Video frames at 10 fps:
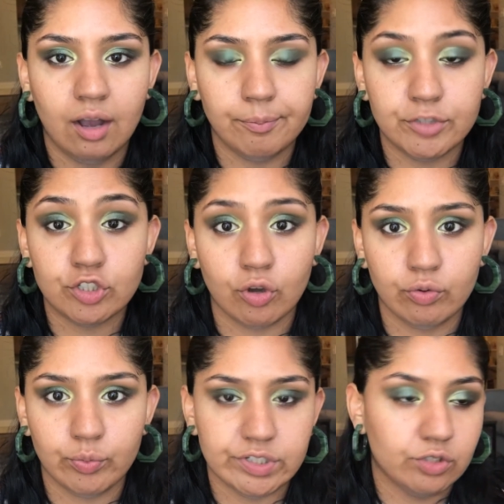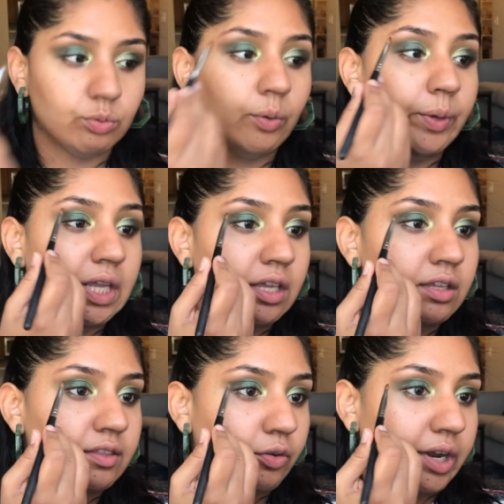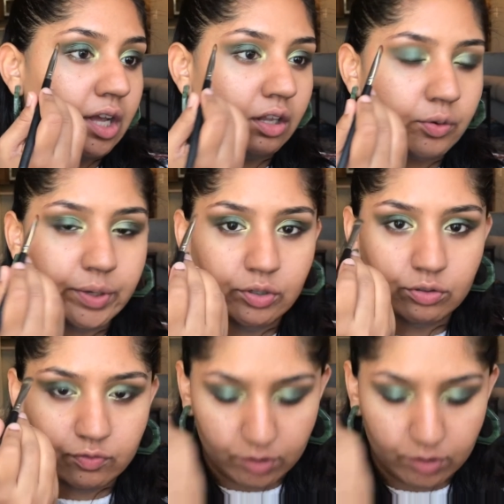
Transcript: Stoned, which is the gray color we use for